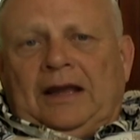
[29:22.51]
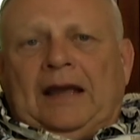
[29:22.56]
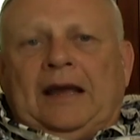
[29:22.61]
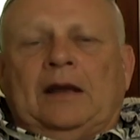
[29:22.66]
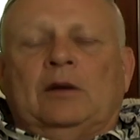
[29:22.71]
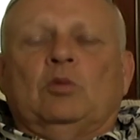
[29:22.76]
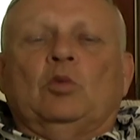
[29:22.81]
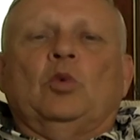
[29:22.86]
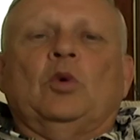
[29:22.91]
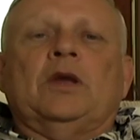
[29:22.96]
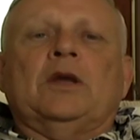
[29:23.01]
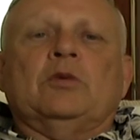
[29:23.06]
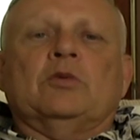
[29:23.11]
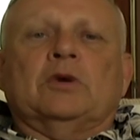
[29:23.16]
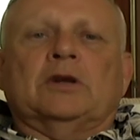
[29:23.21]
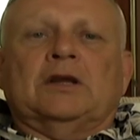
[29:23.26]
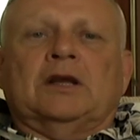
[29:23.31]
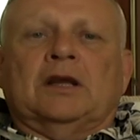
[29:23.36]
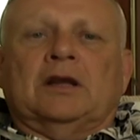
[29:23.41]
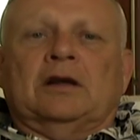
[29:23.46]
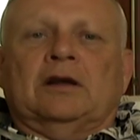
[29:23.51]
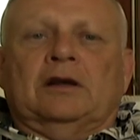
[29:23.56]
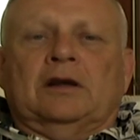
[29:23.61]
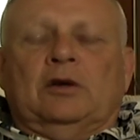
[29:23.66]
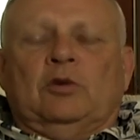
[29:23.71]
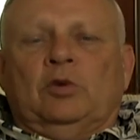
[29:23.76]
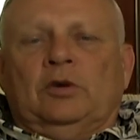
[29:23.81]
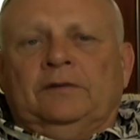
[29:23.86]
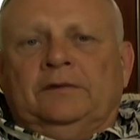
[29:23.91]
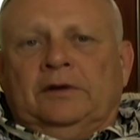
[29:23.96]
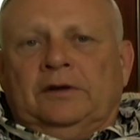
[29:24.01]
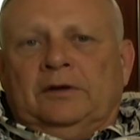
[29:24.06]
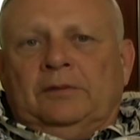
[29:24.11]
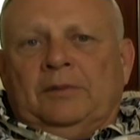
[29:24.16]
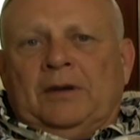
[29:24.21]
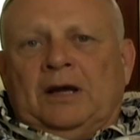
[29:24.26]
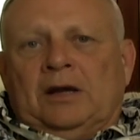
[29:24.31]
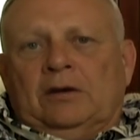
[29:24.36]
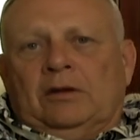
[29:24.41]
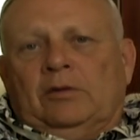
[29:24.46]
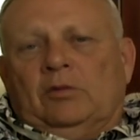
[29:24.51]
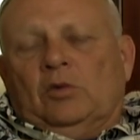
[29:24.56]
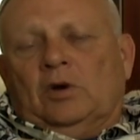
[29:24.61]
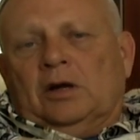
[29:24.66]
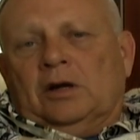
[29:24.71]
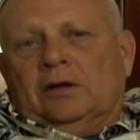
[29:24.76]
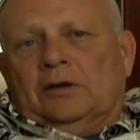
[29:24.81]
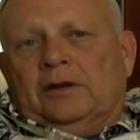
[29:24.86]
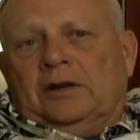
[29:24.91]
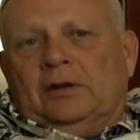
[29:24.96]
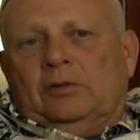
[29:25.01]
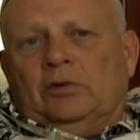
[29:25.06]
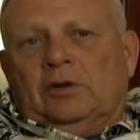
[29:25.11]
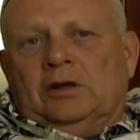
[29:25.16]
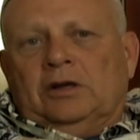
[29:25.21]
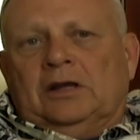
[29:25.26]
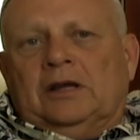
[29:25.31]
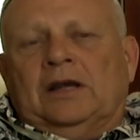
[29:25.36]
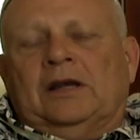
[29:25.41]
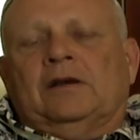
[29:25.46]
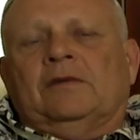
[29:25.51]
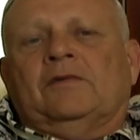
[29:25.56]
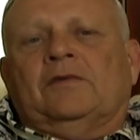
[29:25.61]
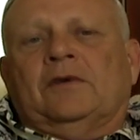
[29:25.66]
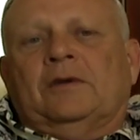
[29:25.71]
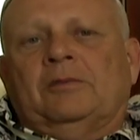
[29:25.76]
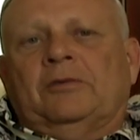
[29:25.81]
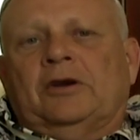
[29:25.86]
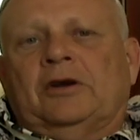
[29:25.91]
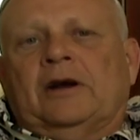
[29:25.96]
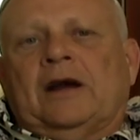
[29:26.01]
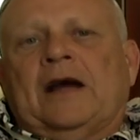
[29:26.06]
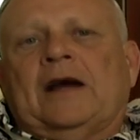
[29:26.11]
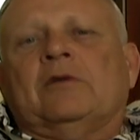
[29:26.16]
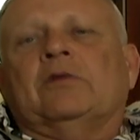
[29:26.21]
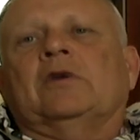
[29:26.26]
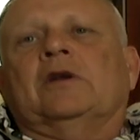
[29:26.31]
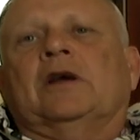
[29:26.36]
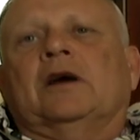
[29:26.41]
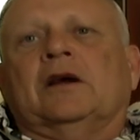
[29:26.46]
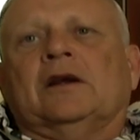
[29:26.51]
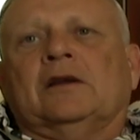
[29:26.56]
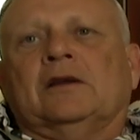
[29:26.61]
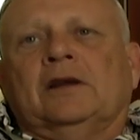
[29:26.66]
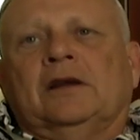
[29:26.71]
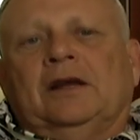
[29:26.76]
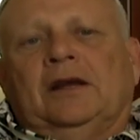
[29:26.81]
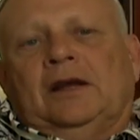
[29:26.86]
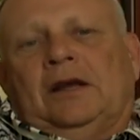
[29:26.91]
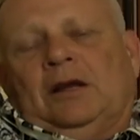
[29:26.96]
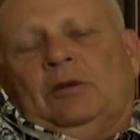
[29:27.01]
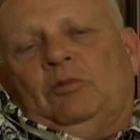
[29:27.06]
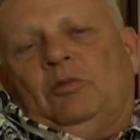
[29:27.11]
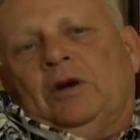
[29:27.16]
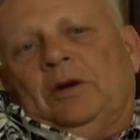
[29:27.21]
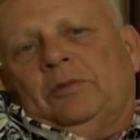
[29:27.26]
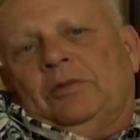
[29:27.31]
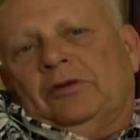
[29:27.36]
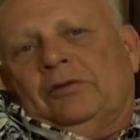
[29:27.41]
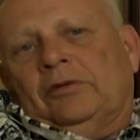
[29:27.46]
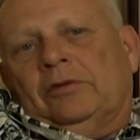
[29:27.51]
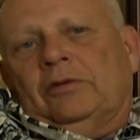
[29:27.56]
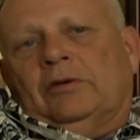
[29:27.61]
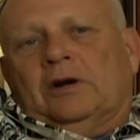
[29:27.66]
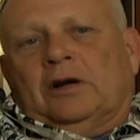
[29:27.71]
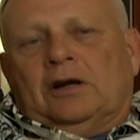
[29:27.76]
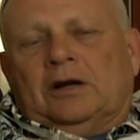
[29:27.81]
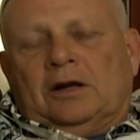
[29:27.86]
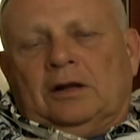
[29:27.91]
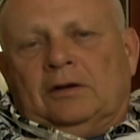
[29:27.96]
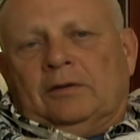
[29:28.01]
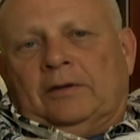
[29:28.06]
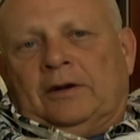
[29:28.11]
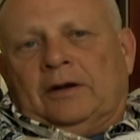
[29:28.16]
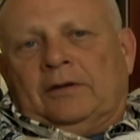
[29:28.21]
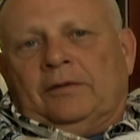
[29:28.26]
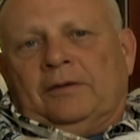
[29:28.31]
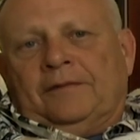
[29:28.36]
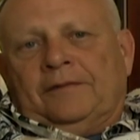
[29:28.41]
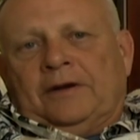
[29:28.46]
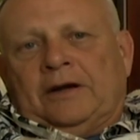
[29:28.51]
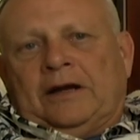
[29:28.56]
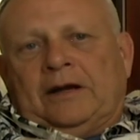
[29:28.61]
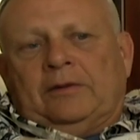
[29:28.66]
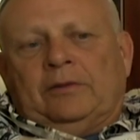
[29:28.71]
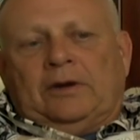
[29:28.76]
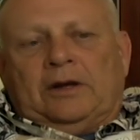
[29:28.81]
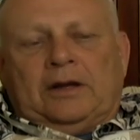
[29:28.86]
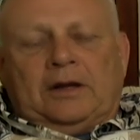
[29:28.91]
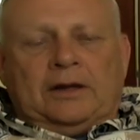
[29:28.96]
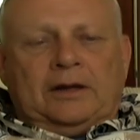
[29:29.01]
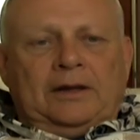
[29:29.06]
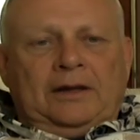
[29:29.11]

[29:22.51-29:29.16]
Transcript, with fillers: and we would get an equivalent amount of the water they would have taken from their aqueduct and pump it through our Colorado River aqueduct.